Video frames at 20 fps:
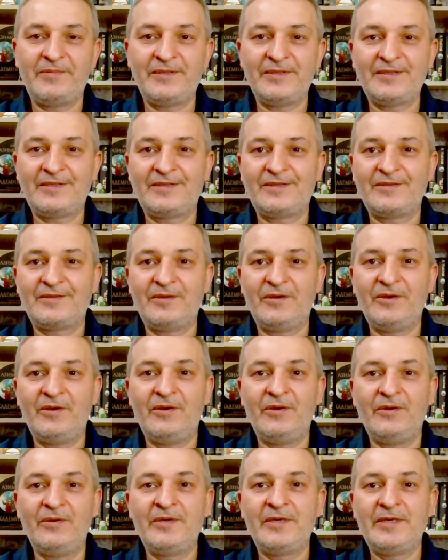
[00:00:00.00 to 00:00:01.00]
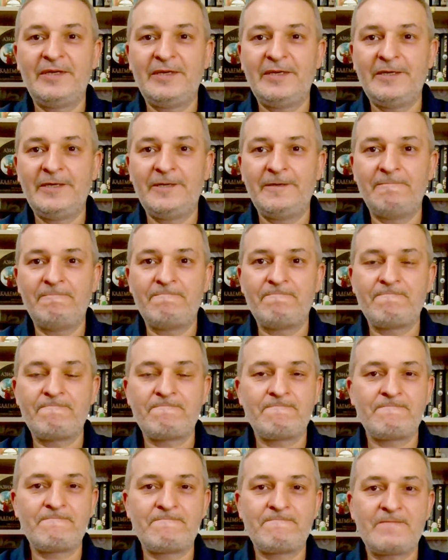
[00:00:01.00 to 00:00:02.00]
So
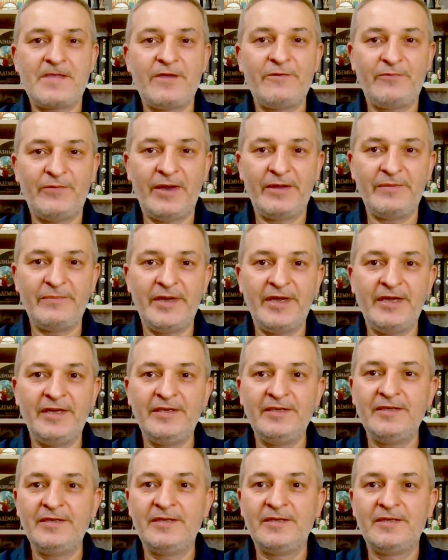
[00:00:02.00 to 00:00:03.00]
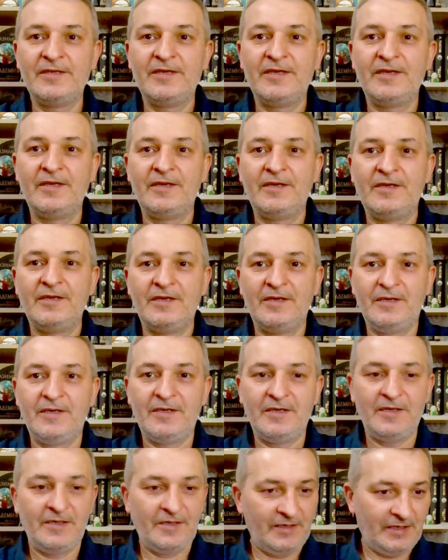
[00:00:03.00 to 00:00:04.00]
if I may,
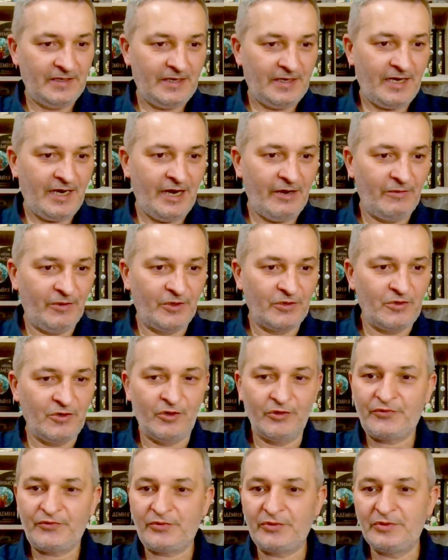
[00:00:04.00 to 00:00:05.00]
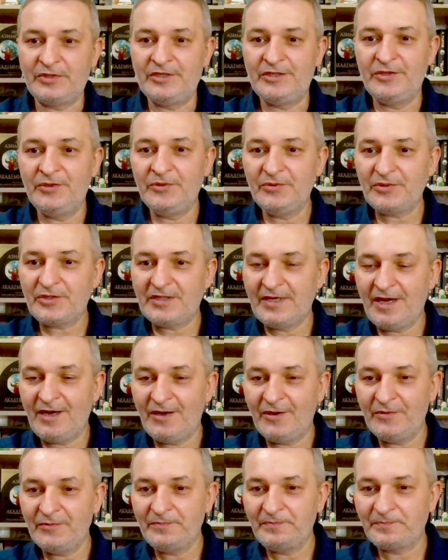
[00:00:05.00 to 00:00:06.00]
I will go through the news
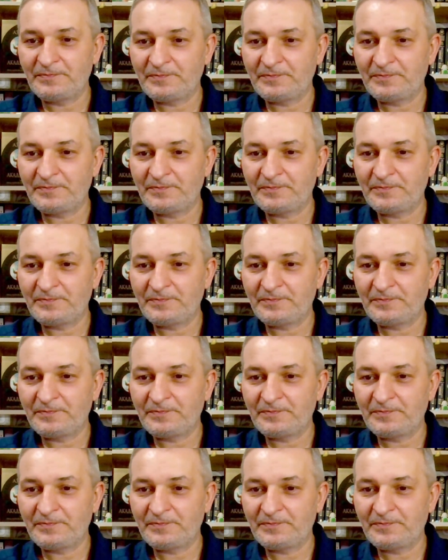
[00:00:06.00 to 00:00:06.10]
now.